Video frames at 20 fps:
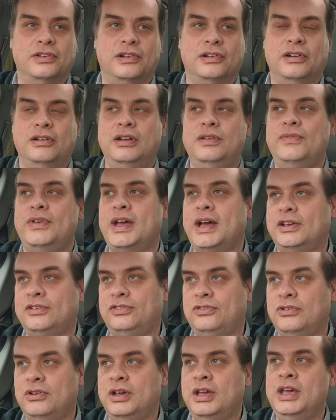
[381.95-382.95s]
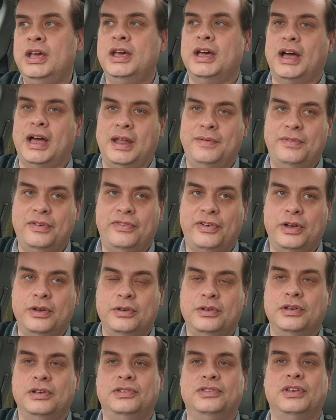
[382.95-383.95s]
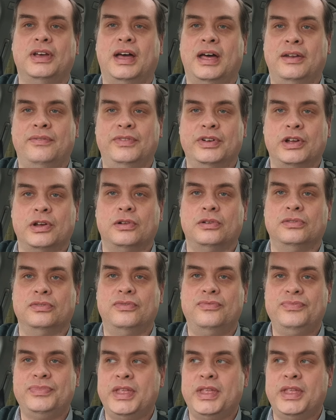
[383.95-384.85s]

including the Astra and the Focus and the Golf.